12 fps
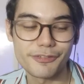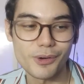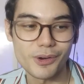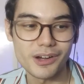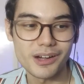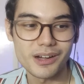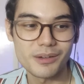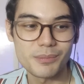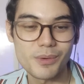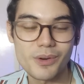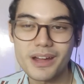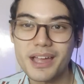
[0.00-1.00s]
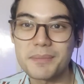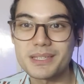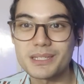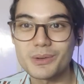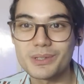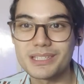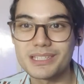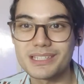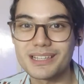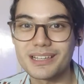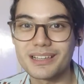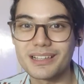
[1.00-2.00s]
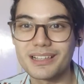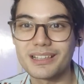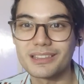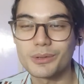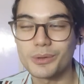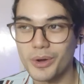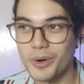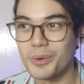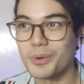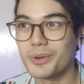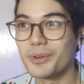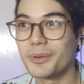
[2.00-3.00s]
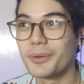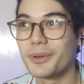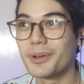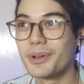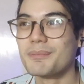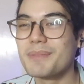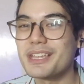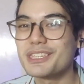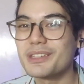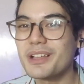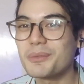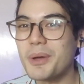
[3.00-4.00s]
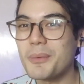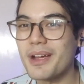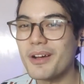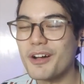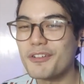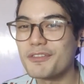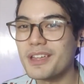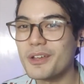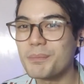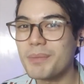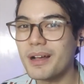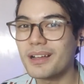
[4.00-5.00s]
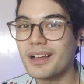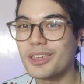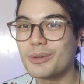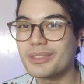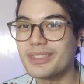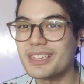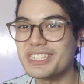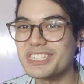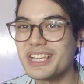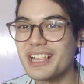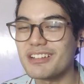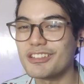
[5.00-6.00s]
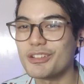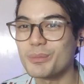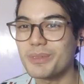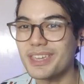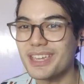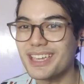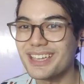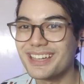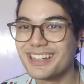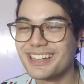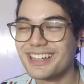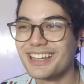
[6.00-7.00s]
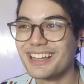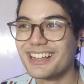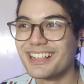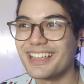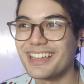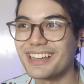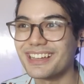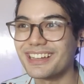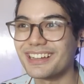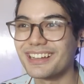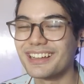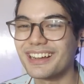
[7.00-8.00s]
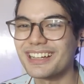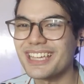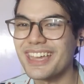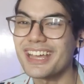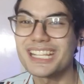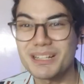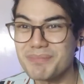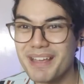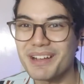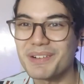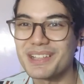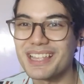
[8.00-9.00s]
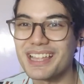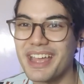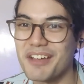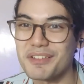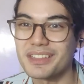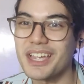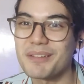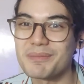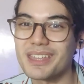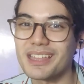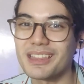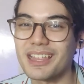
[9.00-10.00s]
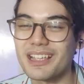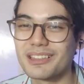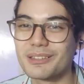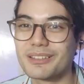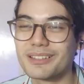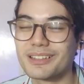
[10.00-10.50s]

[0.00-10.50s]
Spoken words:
4 more episodes to go. Medyo nagwe-wear off na yung pagka-cuteness nila to me. Like, kasi expect ko na every time that they